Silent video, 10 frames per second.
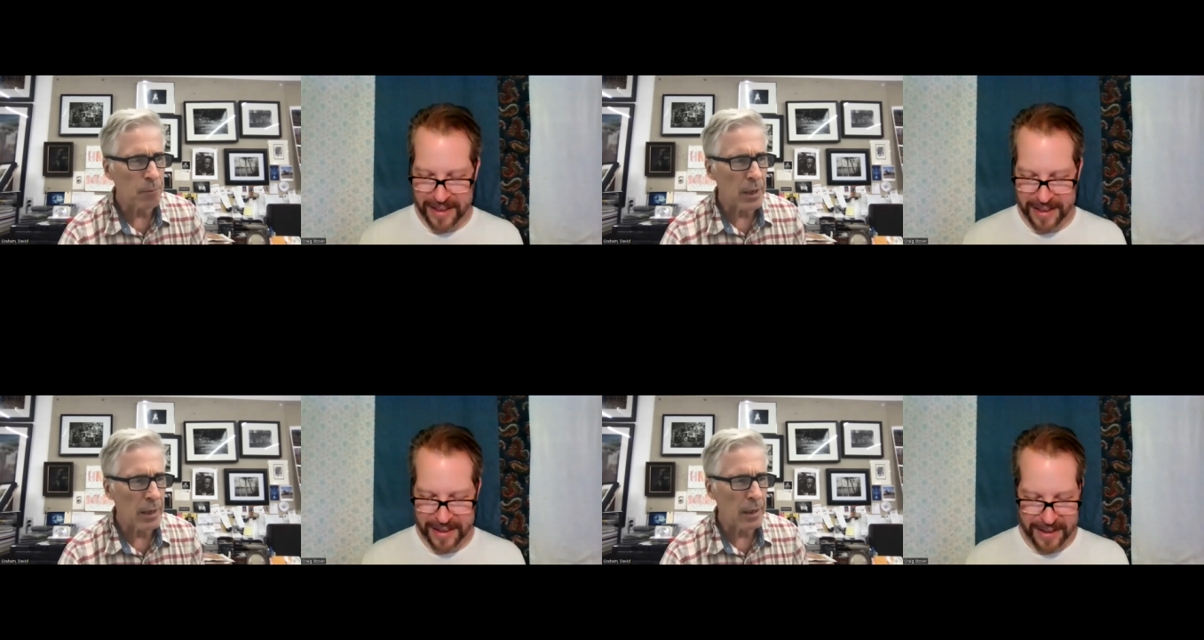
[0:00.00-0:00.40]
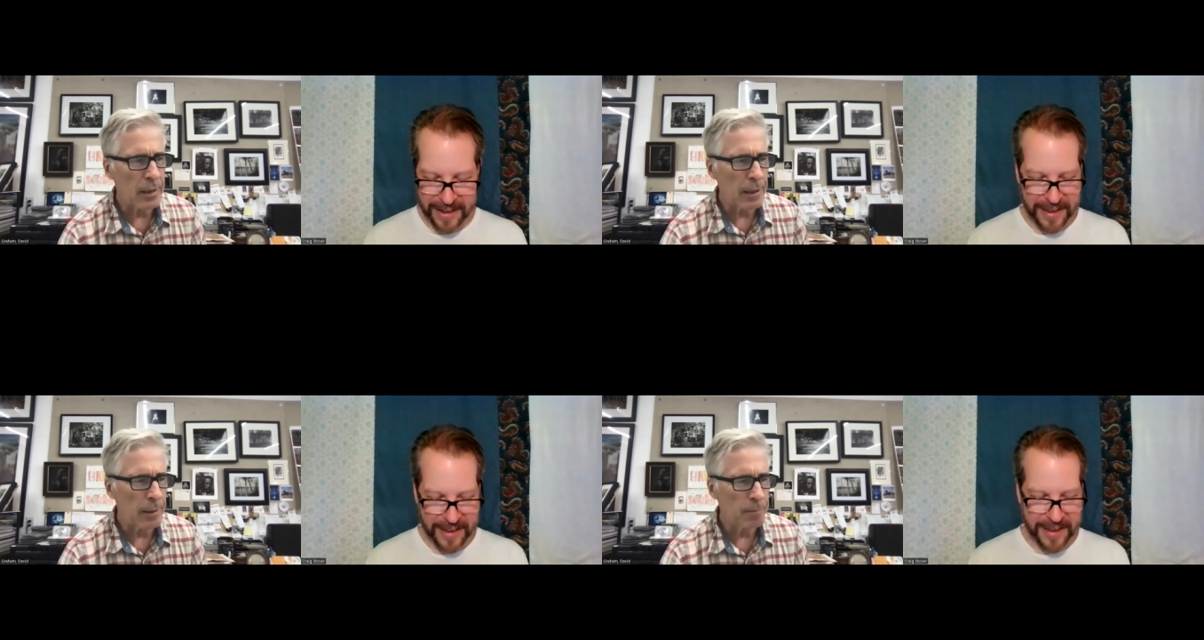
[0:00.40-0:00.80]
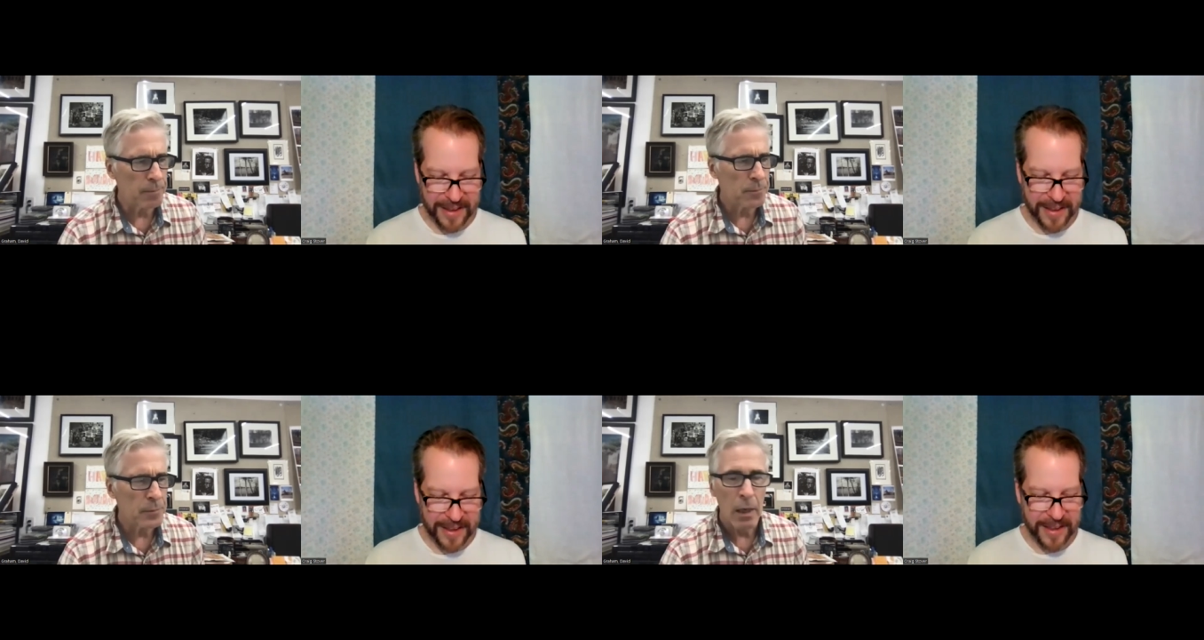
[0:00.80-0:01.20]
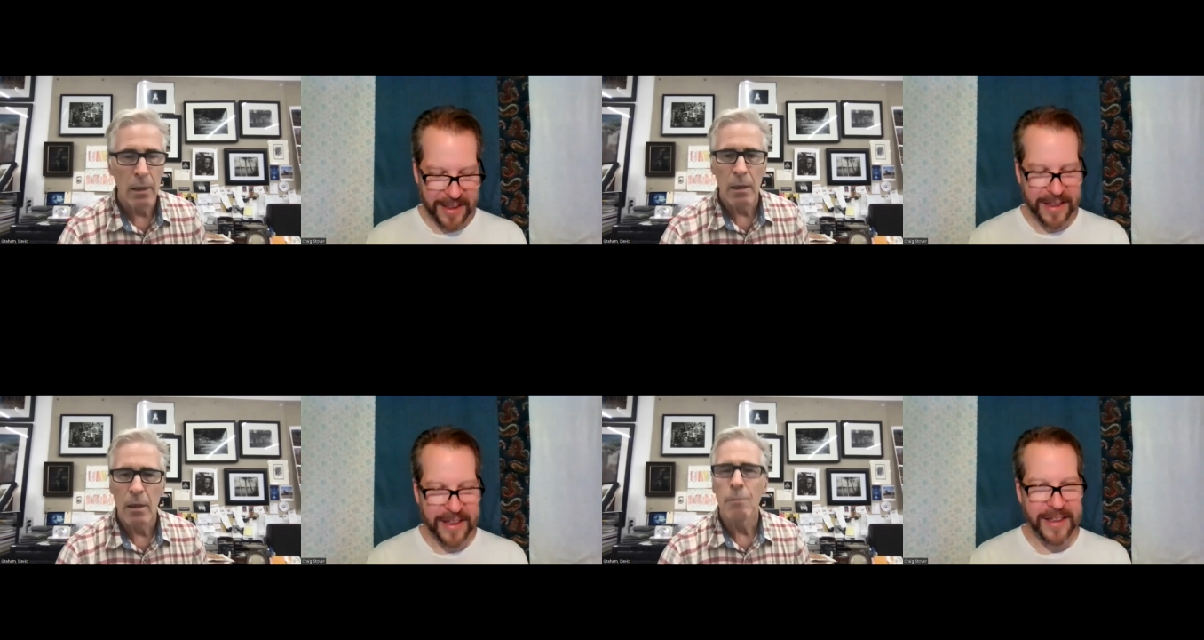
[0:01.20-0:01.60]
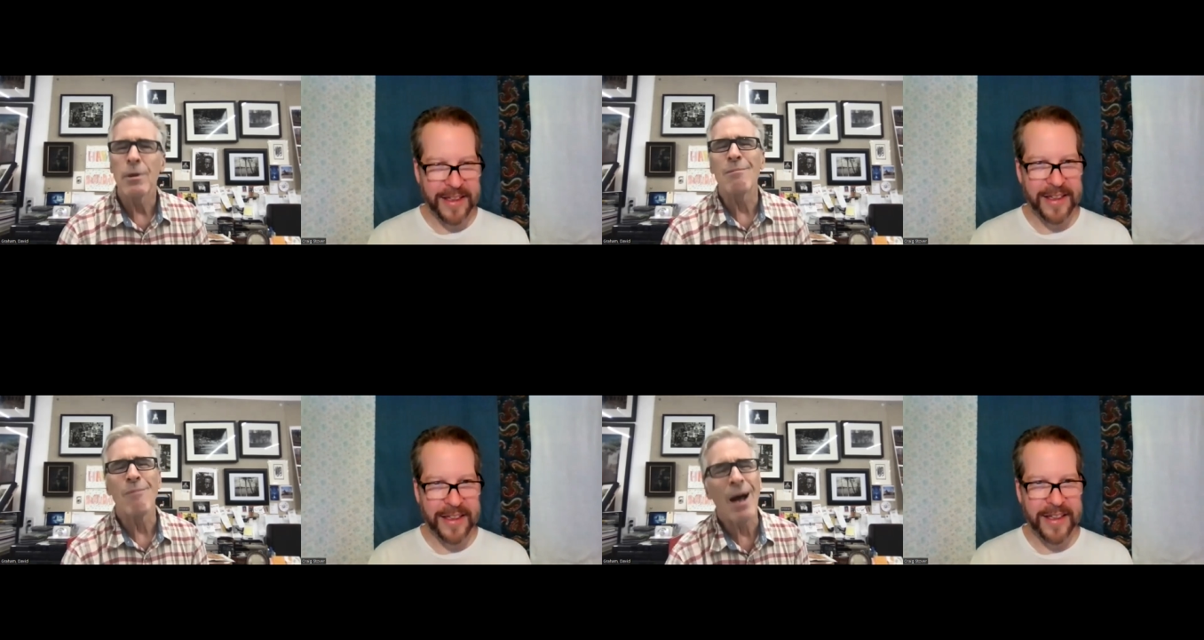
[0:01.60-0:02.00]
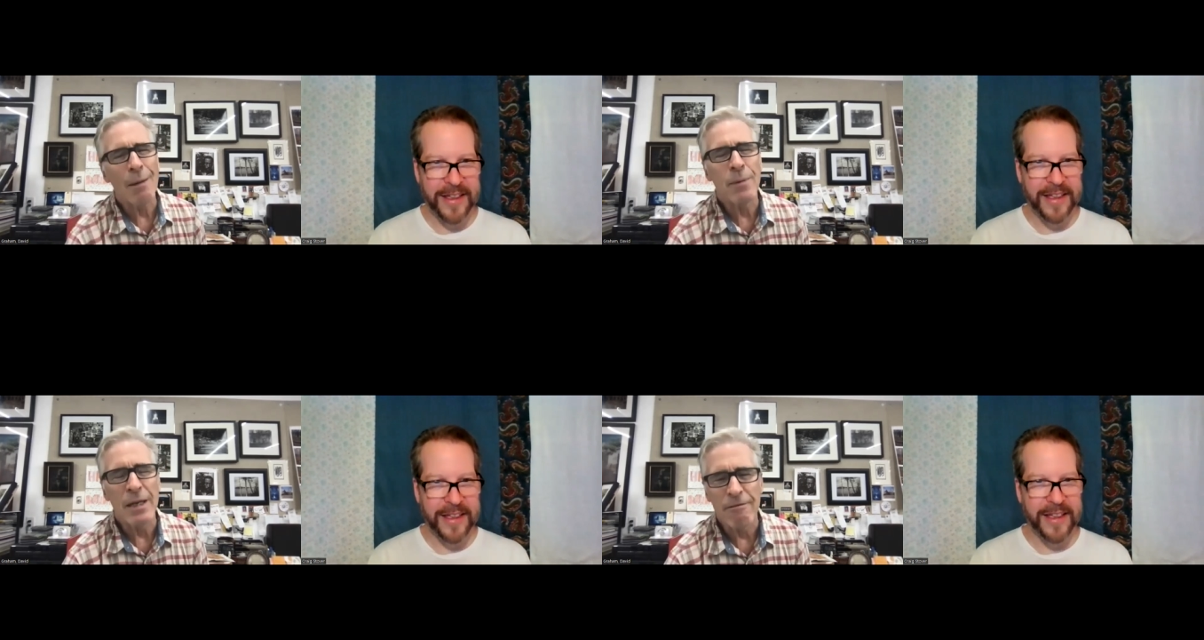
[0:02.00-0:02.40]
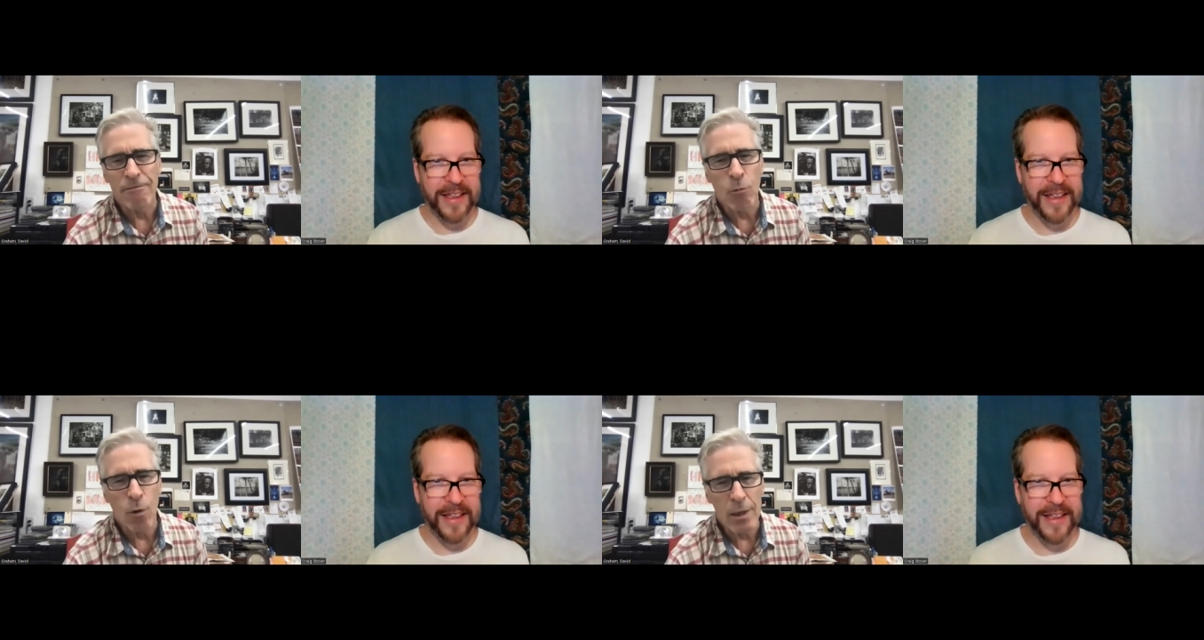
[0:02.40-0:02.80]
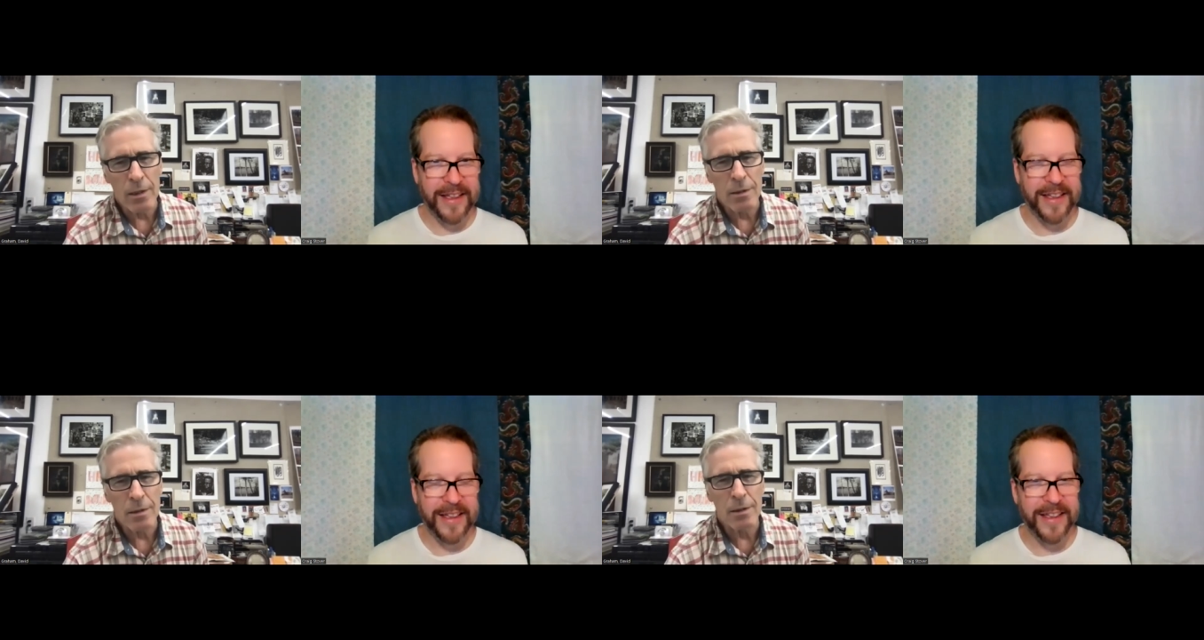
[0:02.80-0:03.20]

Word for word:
Speaker 1: And um, but my beef was